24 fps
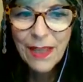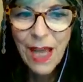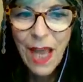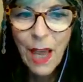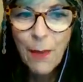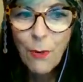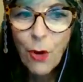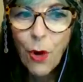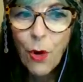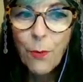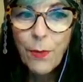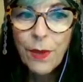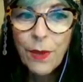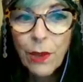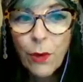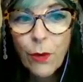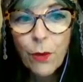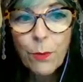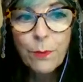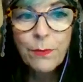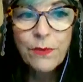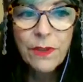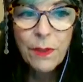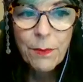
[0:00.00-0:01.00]
I'm hoping,
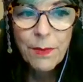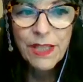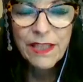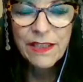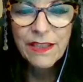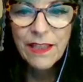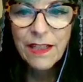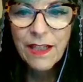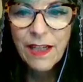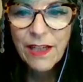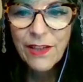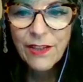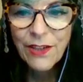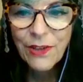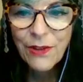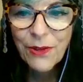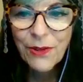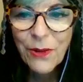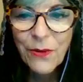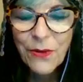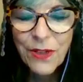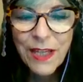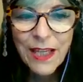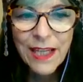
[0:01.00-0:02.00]
oh, somebody said hi there.
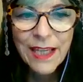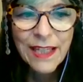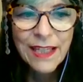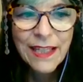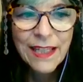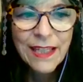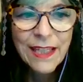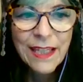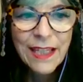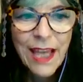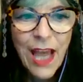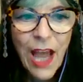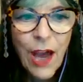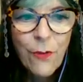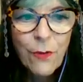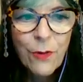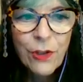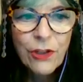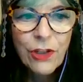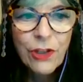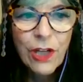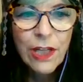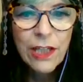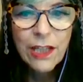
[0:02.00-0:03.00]
Okay, I
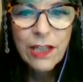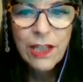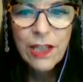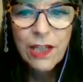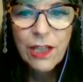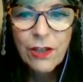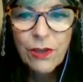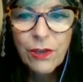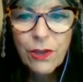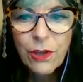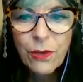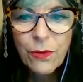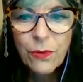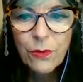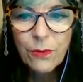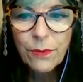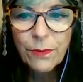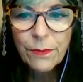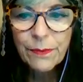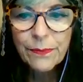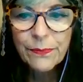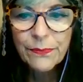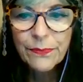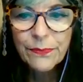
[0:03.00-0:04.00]
wish I could hear you.
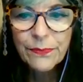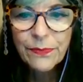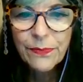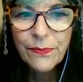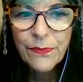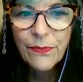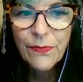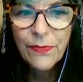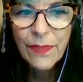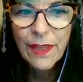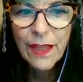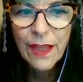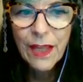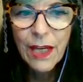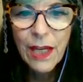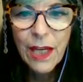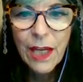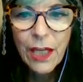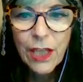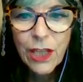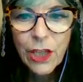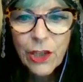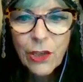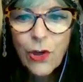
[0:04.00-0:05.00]

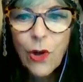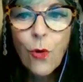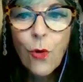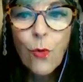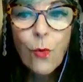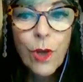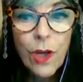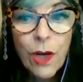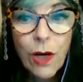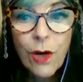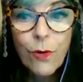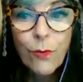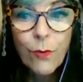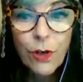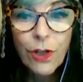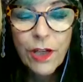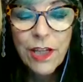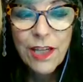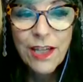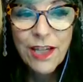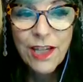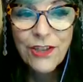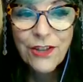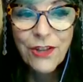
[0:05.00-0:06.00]
You know, we are
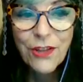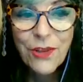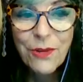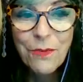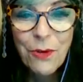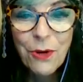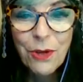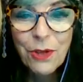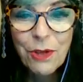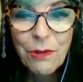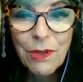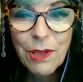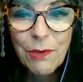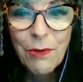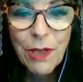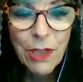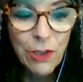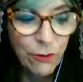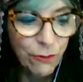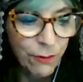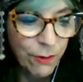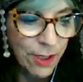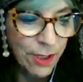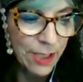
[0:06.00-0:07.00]
working under the Mercury
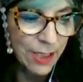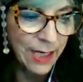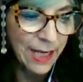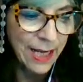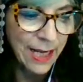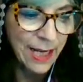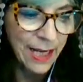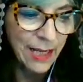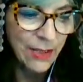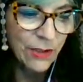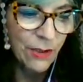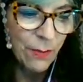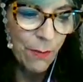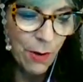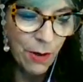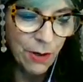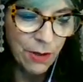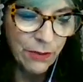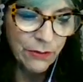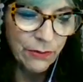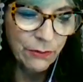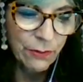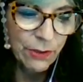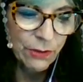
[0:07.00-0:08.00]
retrograde and the
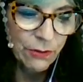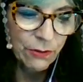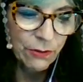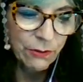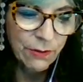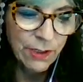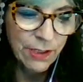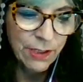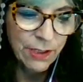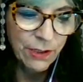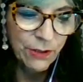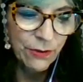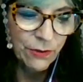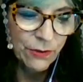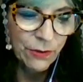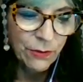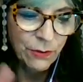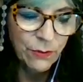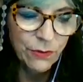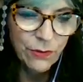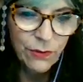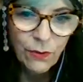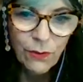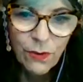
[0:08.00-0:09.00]
Mars retrograde here
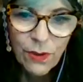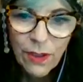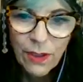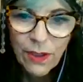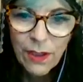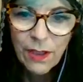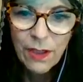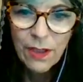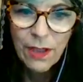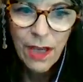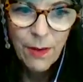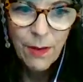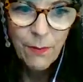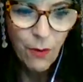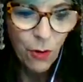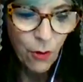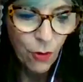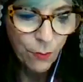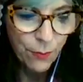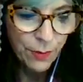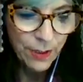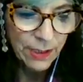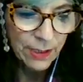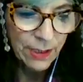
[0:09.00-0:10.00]
too. So I'm
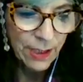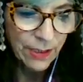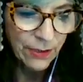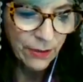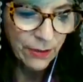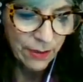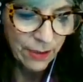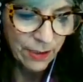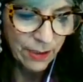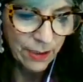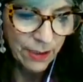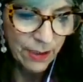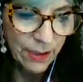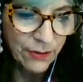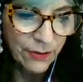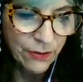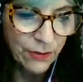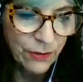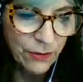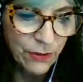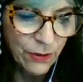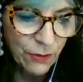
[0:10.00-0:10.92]
hoping that there's